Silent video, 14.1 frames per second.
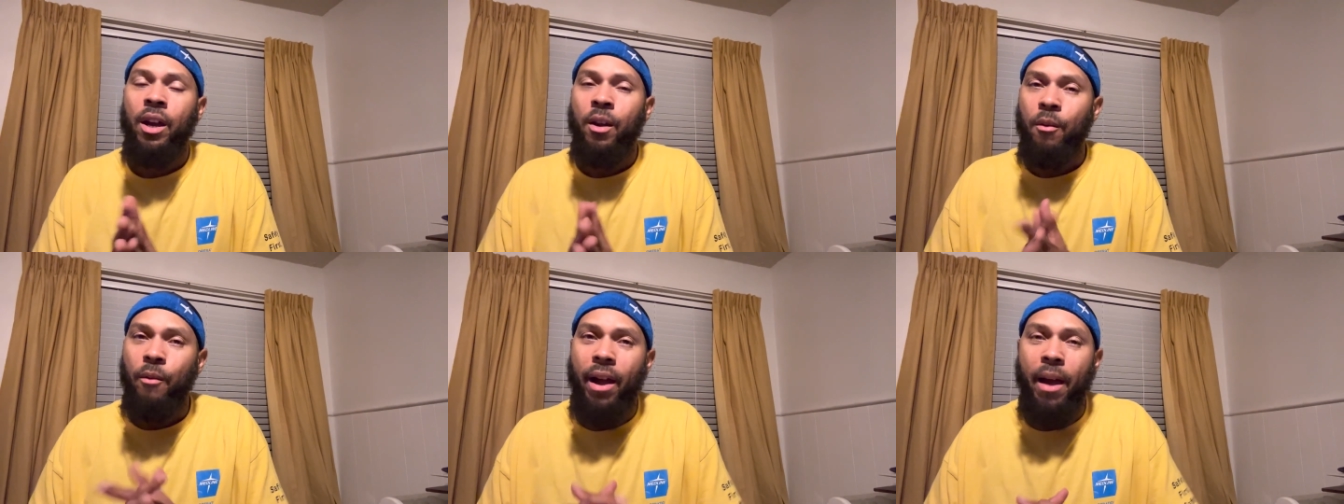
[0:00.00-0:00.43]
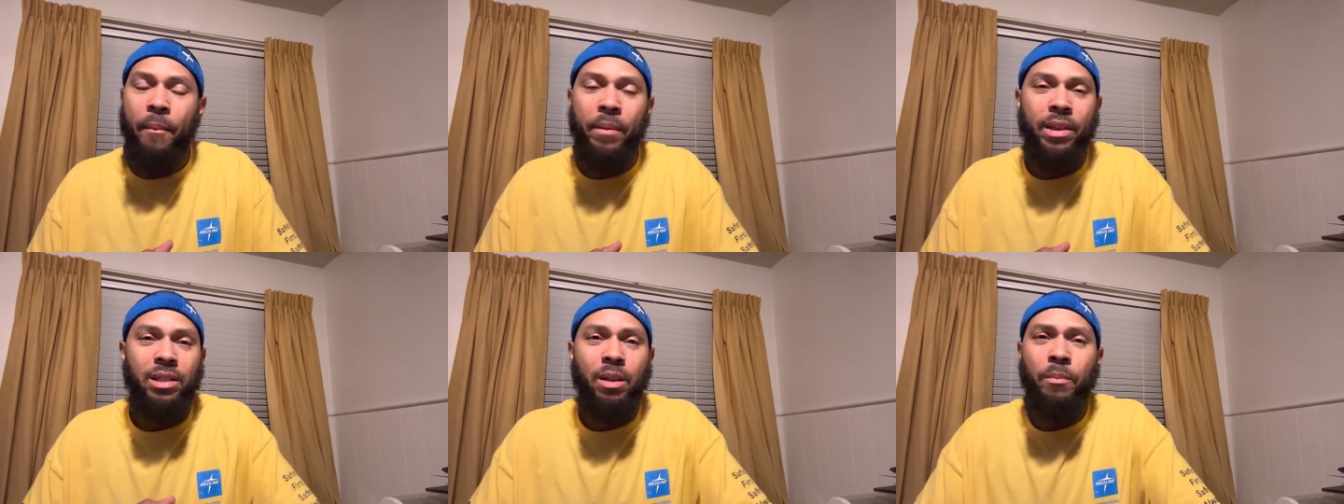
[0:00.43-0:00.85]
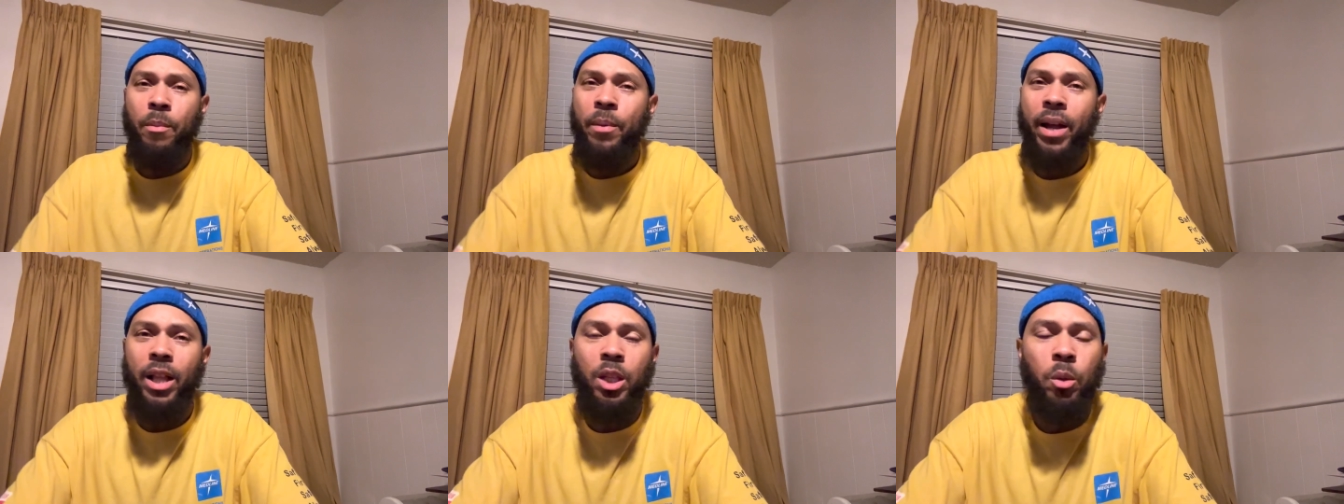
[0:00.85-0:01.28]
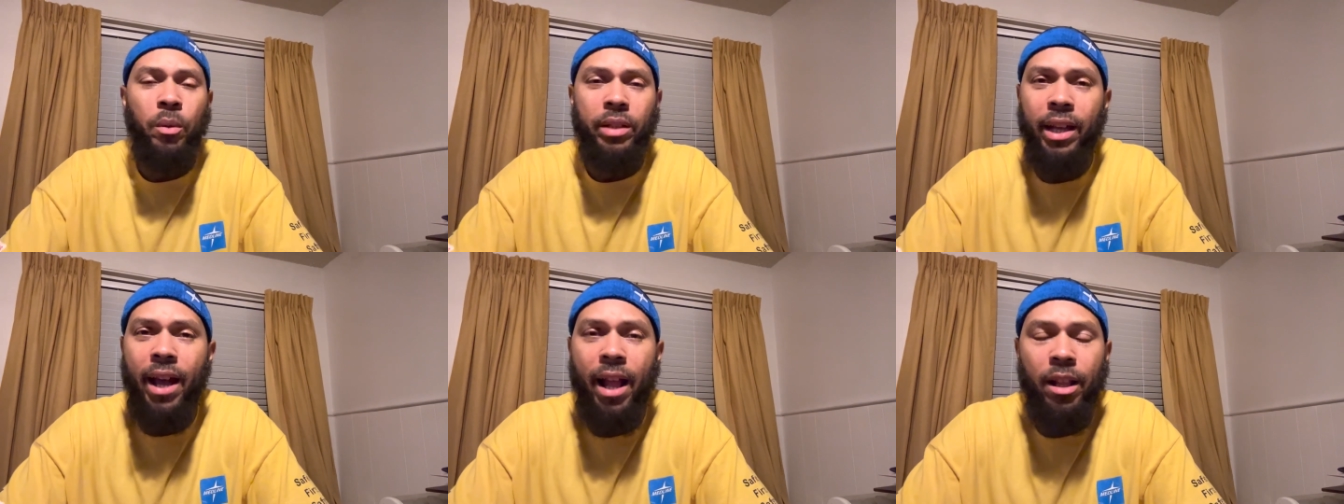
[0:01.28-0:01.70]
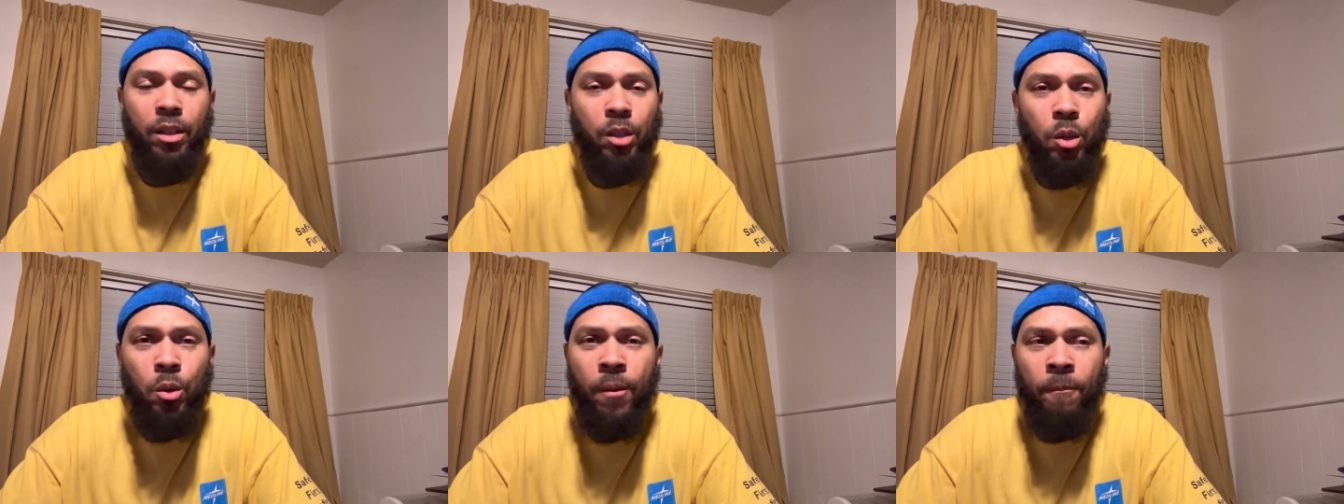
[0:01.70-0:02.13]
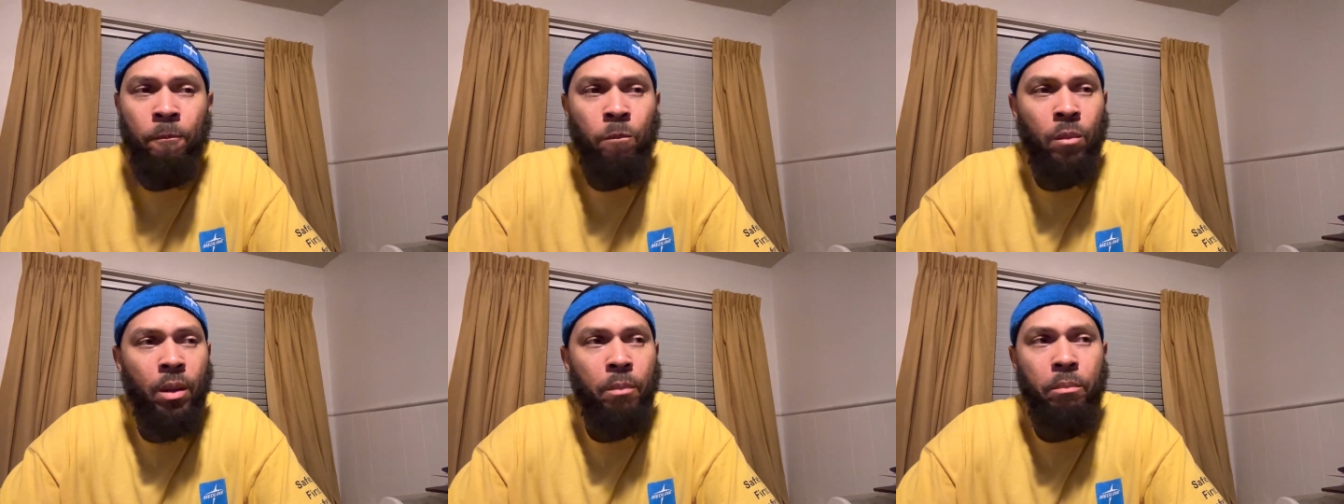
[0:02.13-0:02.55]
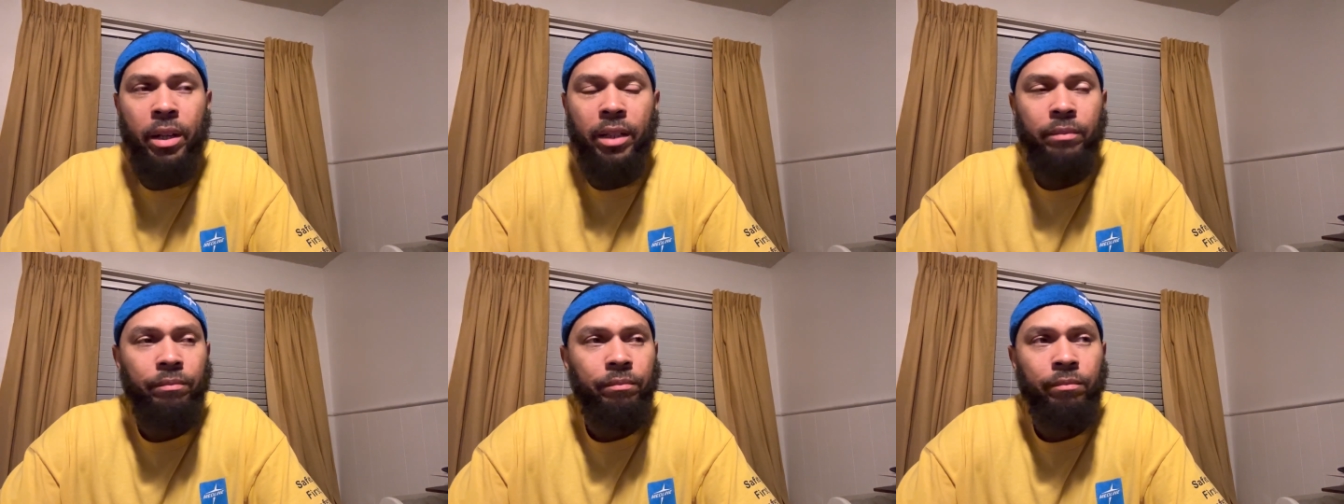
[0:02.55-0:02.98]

Right. I mean, some people got to do what they got to do. But